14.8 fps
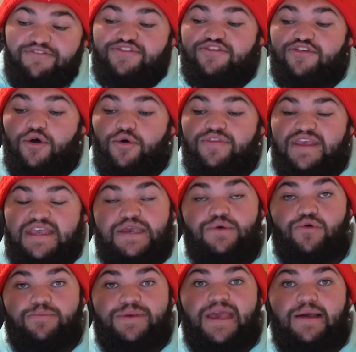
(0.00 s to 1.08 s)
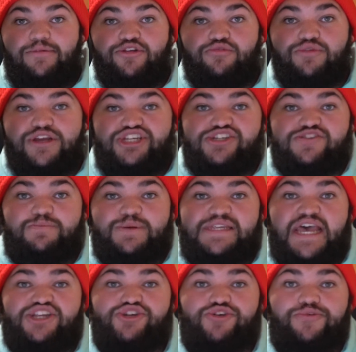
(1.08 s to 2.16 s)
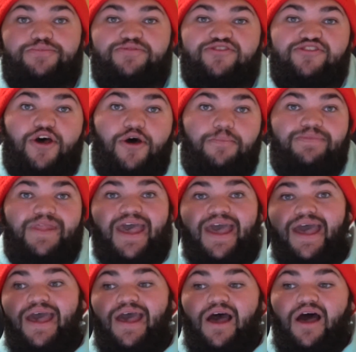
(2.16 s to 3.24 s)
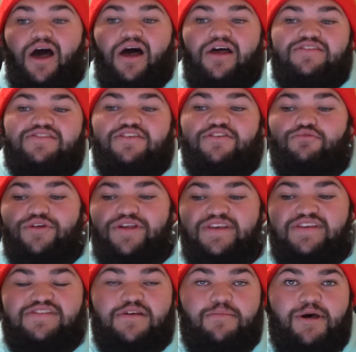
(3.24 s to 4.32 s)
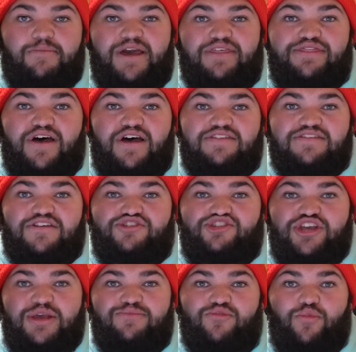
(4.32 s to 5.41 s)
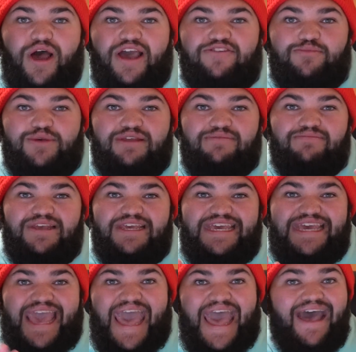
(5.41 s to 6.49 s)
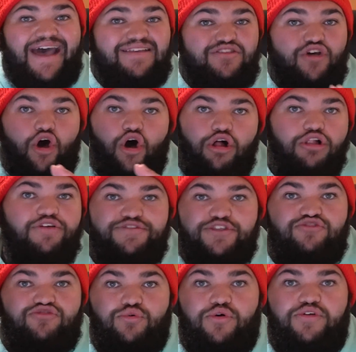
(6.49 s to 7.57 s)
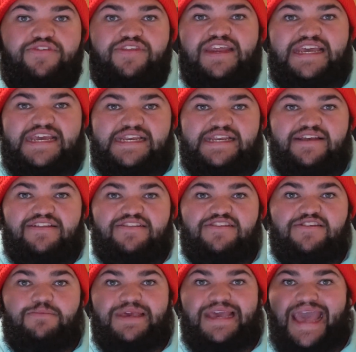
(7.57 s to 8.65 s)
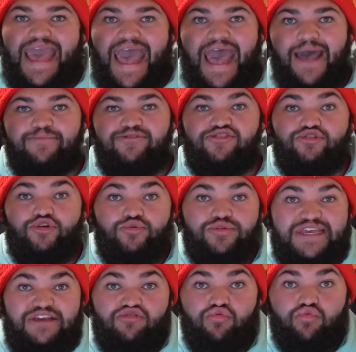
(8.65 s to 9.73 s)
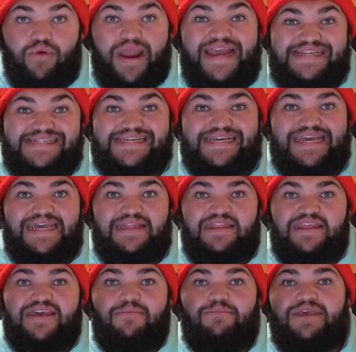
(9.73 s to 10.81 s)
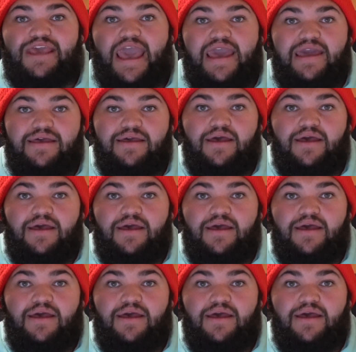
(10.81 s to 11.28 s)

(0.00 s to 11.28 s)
so that he will be able to reach his potential. So, to really sum up my thoughts on James Wiseman, he has all of the tools that he needs to be absolutely great in the NBA.